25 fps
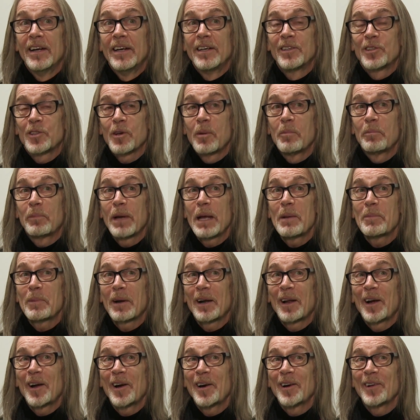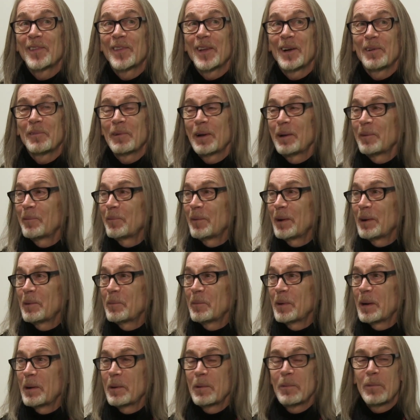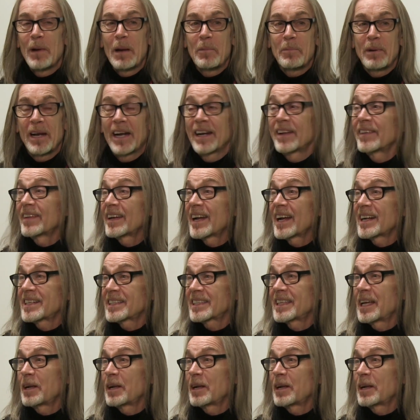Some people heard that we played, and the next